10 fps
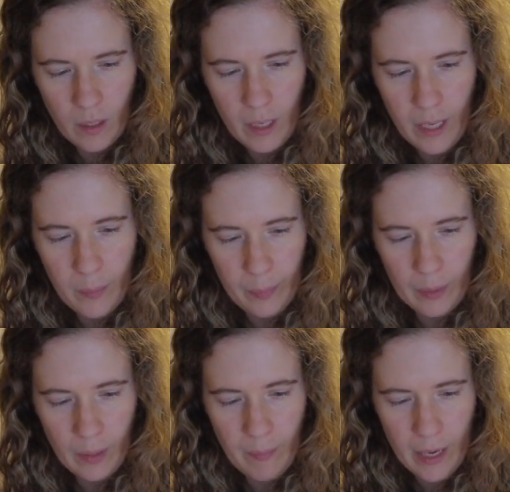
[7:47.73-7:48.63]

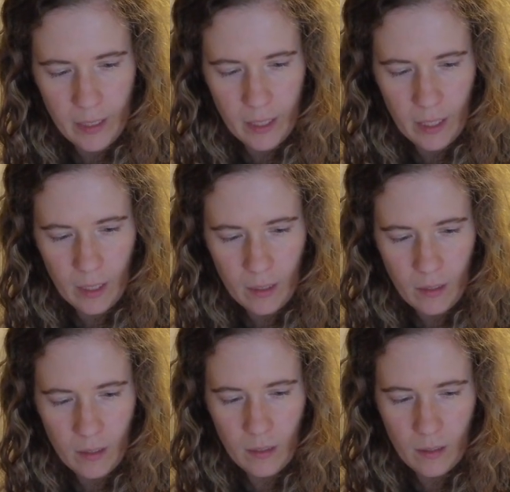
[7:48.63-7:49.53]
implementing.
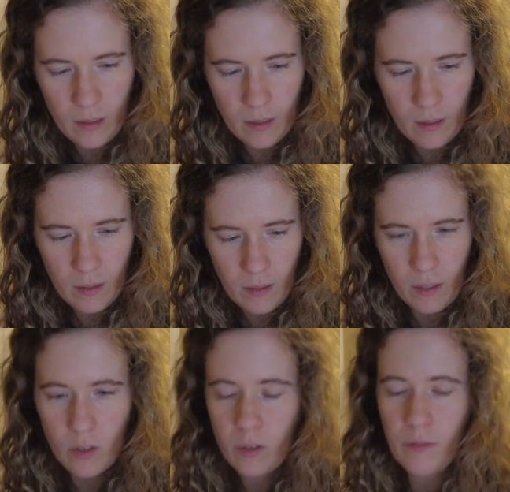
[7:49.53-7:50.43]

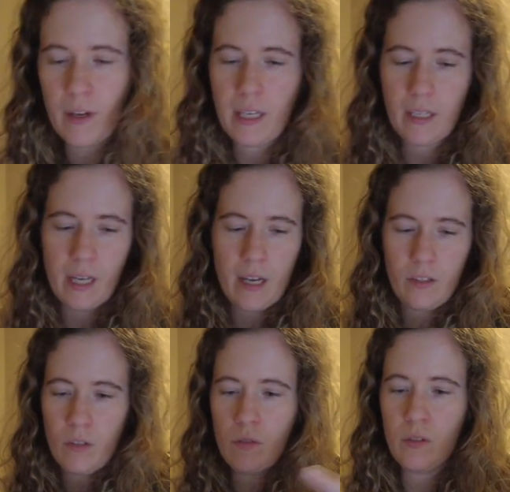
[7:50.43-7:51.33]
You know, it's funny, like I
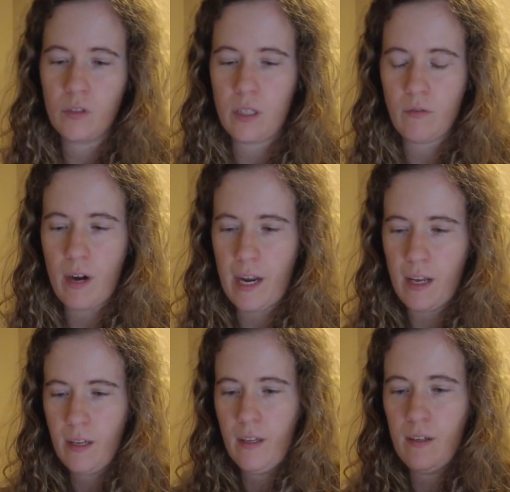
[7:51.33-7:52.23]
don't usually
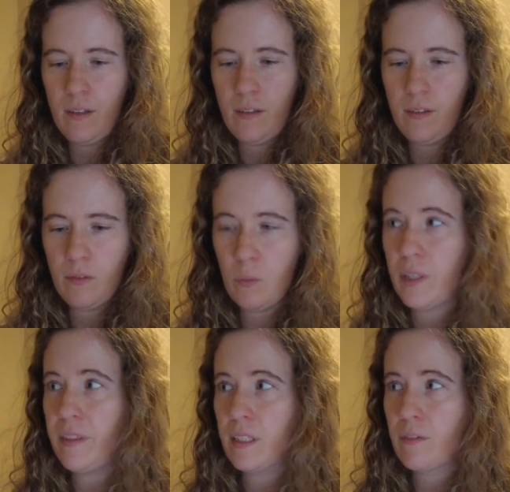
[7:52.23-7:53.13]
write
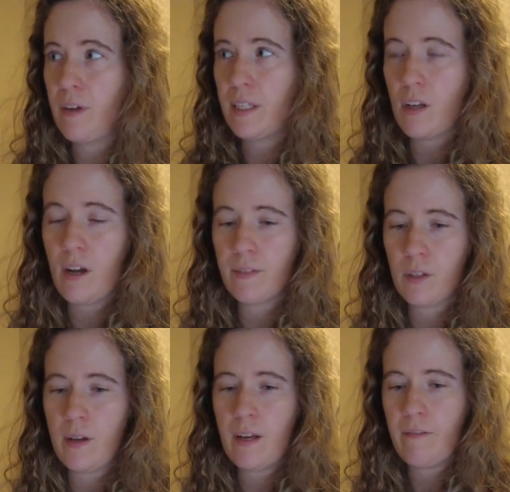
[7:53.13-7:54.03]
with this face up,
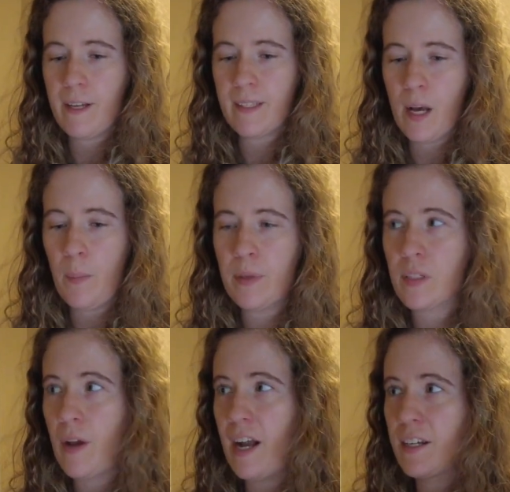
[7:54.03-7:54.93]
so
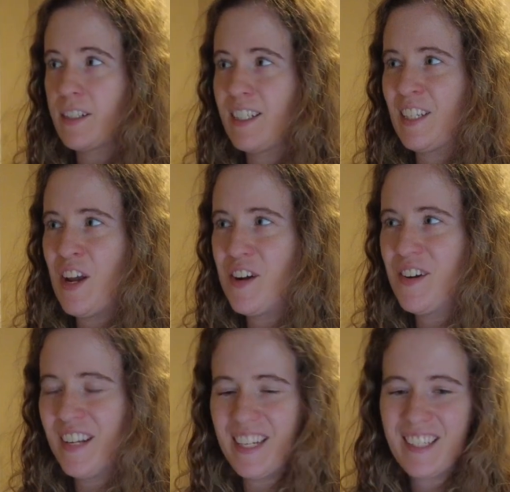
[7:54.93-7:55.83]
I actually
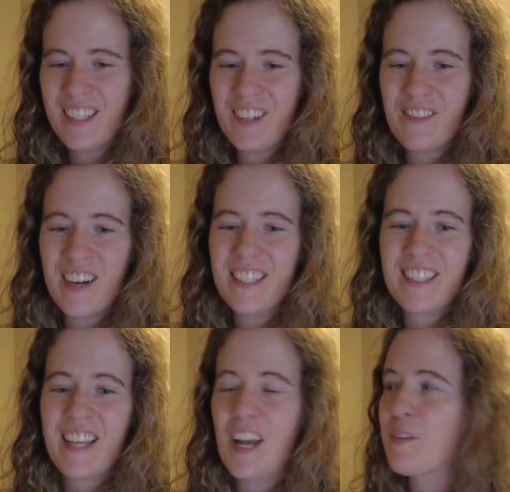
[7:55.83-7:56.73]
do need to write
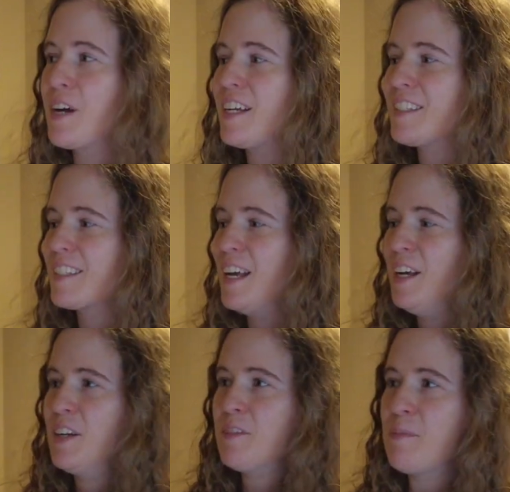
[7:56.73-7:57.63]
sideways,
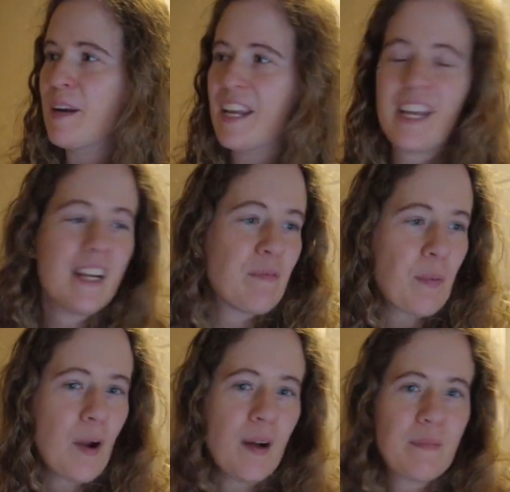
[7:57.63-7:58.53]
but I can't
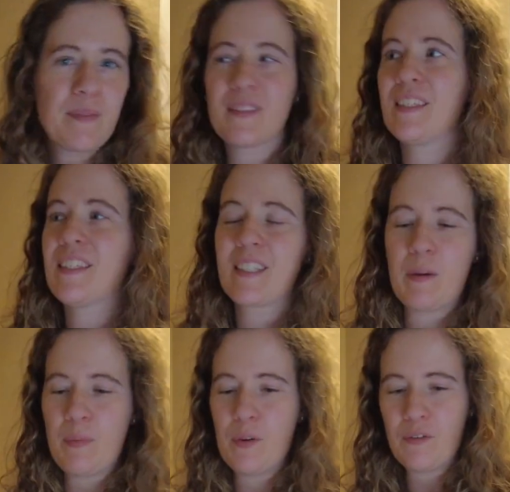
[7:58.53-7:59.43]
prop this
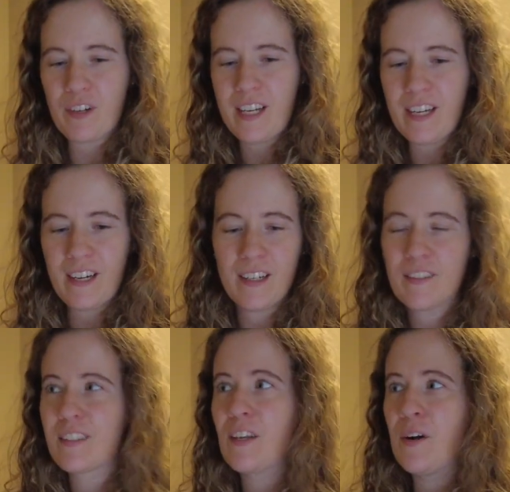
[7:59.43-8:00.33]
up over here.
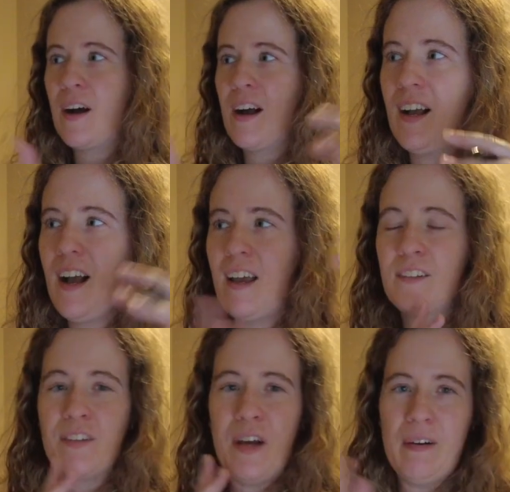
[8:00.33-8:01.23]
So I
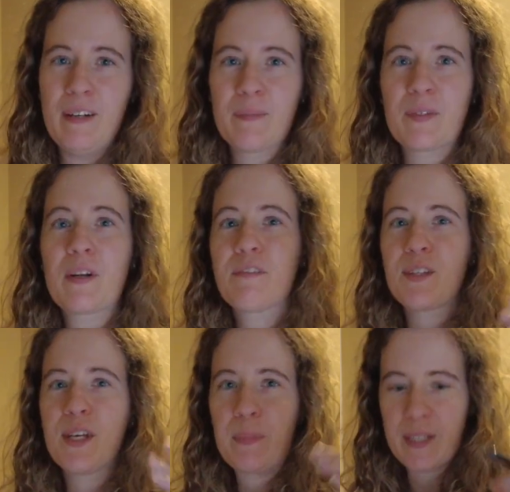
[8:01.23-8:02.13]
don't know. I'm sorry for
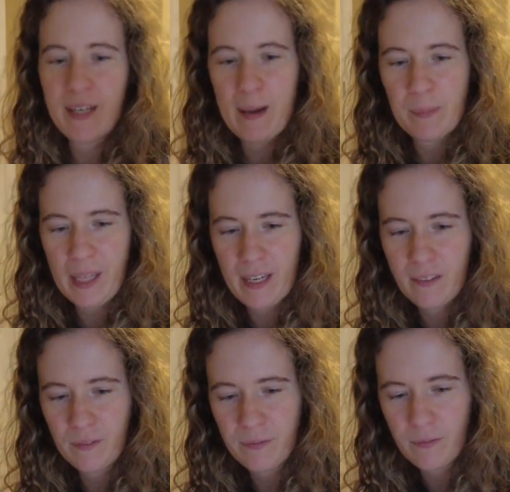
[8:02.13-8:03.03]
the upside down planning
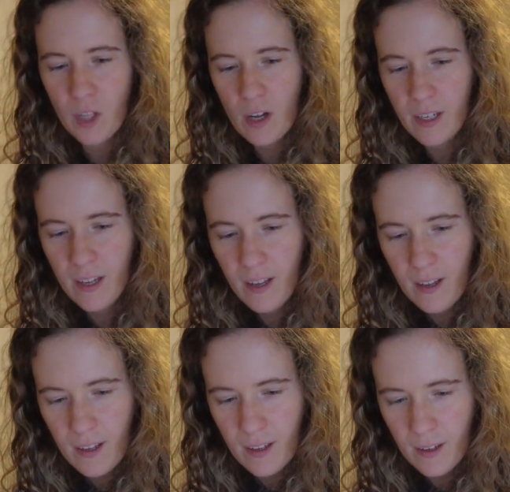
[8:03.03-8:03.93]
blog.
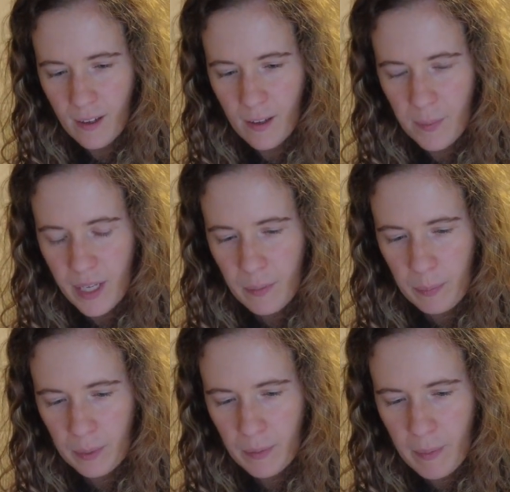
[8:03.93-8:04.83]

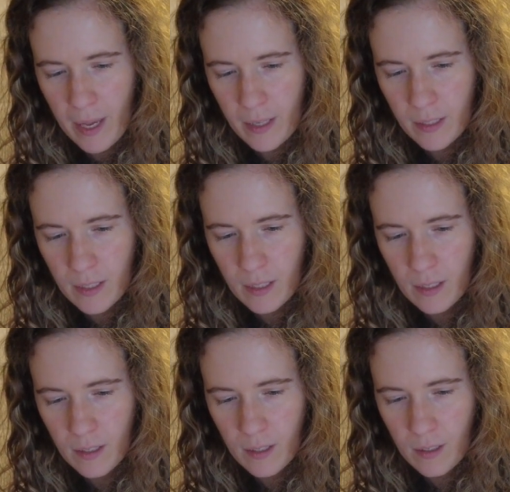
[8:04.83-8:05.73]
Implement
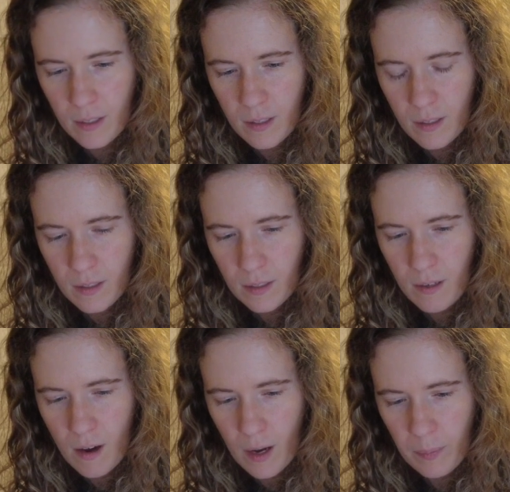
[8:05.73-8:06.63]

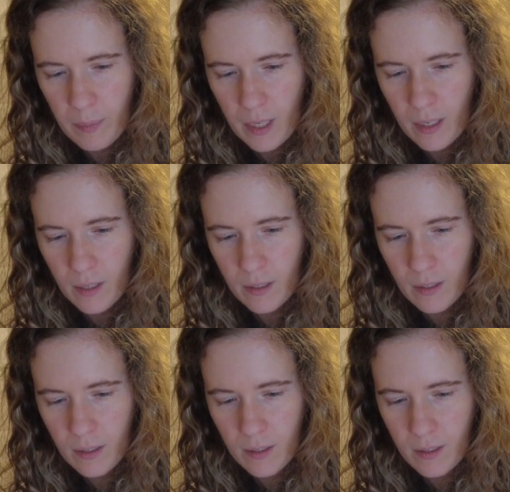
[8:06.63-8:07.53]
copy
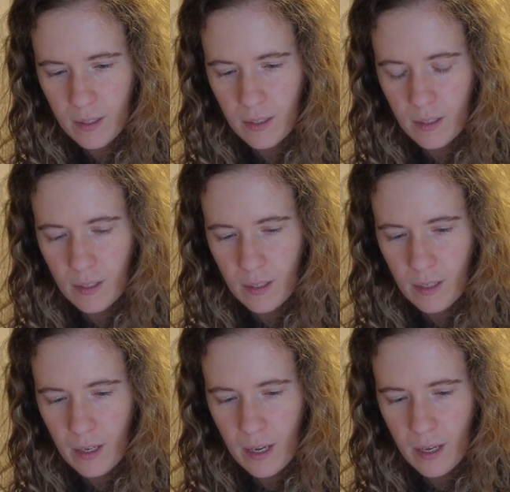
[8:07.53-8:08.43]

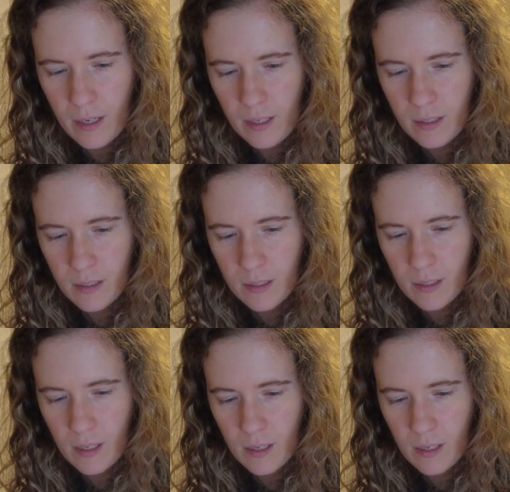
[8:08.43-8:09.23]
edits.